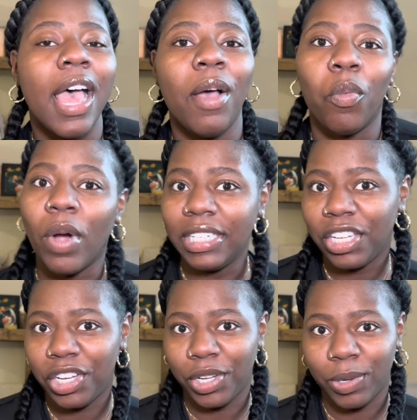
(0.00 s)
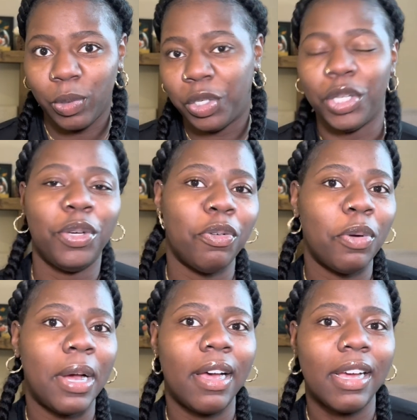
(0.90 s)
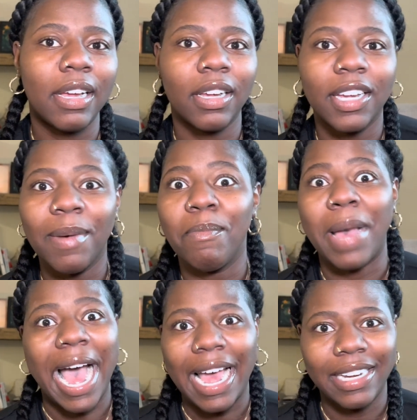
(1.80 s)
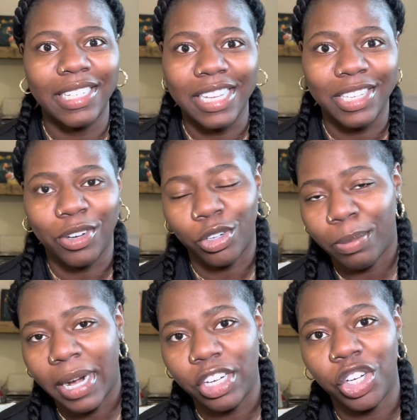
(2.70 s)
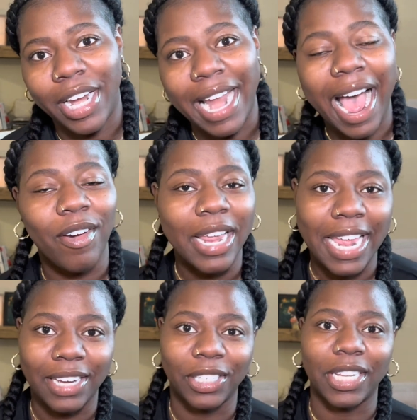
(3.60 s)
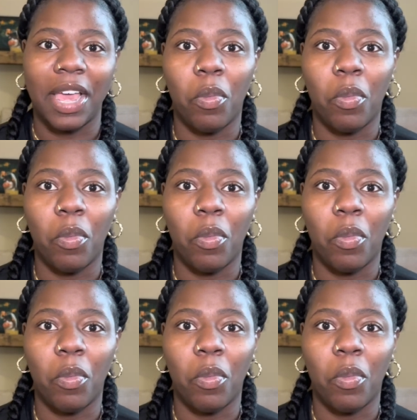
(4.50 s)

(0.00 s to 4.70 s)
what to do to combat seasonal depression, how to handle it,